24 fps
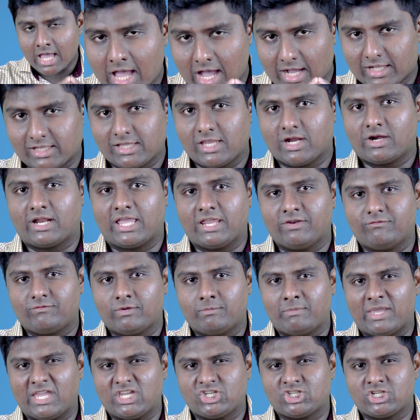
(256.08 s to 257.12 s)
a clear
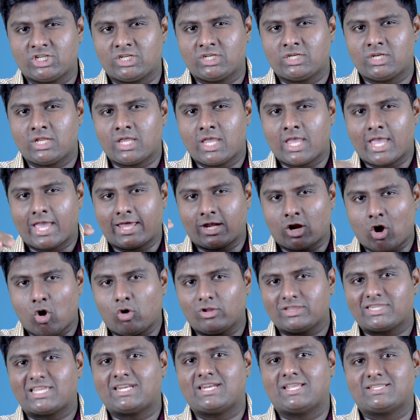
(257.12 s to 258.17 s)
information, and
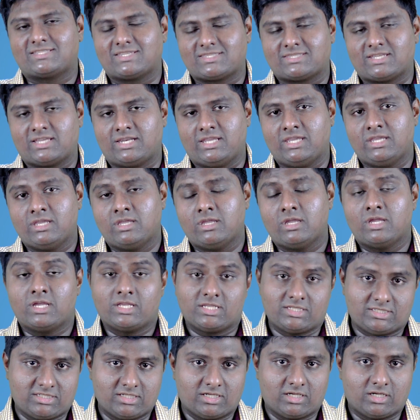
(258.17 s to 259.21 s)
all the
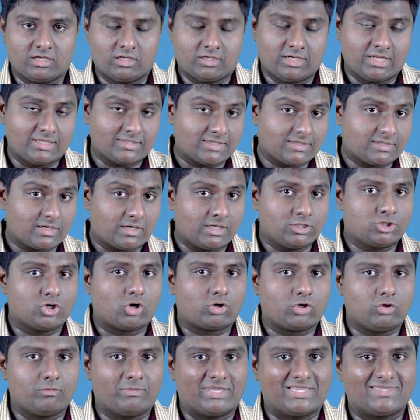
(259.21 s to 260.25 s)
necessary
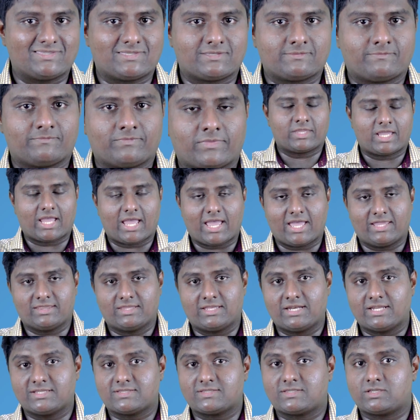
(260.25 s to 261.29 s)
documents and the
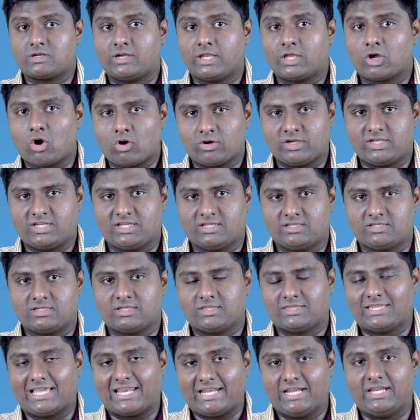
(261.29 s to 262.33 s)
necessary content
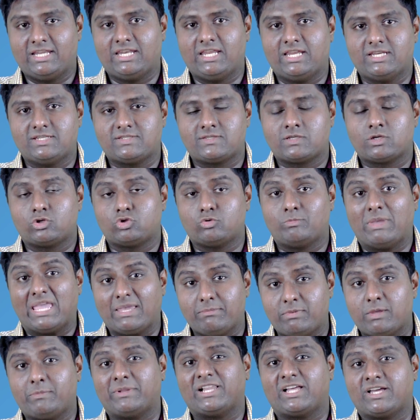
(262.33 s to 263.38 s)
that it needs to make
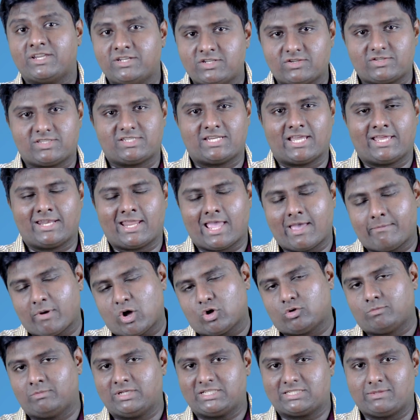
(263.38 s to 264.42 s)
people understand
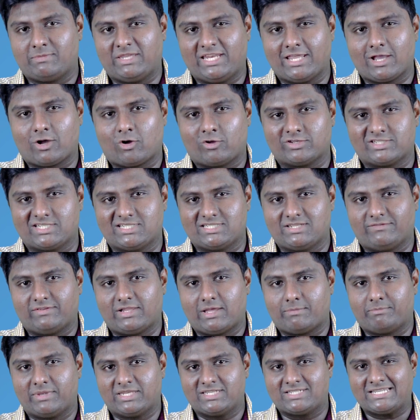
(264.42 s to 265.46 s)
about multimedia content
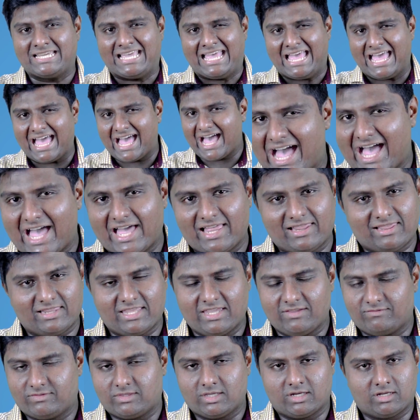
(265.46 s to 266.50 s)
development. I'll
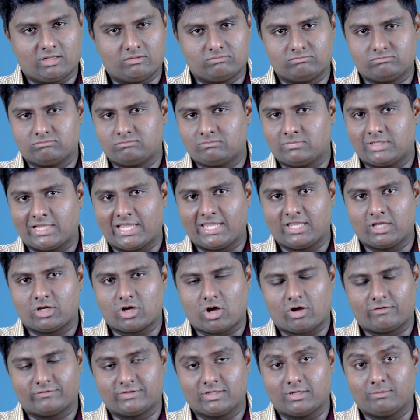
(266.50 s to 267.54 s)
leave the link
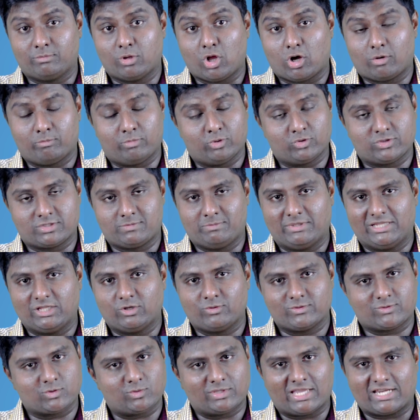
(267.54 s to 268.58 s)
of the blog post
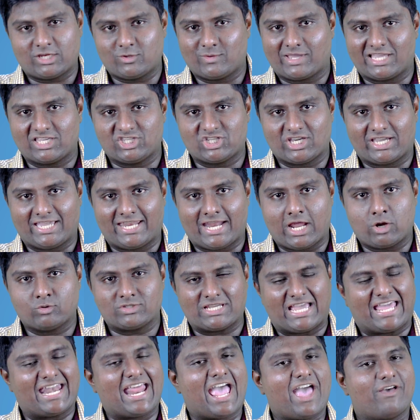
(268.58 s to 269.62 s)
below so that you can check it out
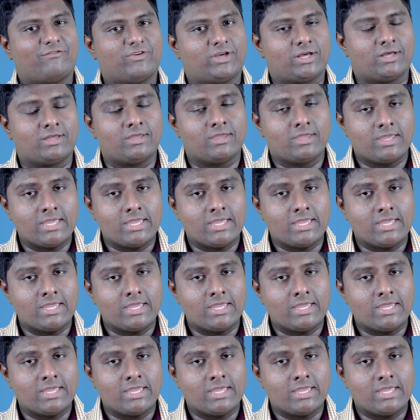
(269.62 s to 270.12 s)
and have a